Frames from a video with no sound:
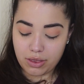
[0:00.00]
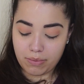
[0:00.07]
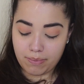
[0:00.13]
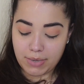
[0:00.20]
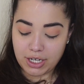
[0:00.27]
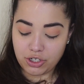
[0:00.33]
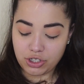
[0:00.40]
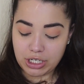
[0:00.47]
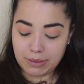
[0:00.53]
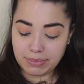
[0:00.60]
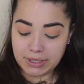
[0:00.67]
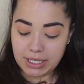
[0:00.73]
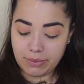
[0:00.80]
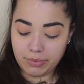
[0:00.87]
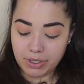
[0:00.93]
my
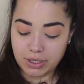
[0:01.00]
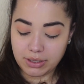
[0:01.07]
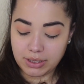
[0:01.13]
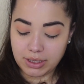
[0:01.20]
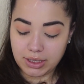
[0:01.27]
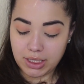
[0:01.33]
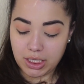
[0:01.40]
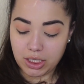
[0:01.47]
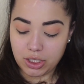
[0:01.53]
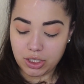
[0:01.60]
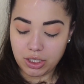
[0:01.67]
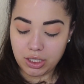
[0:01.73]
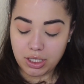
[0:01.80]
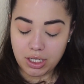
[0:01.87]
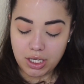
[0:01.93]
Shape Tape
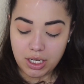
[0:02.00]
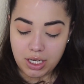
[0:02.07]
concealer,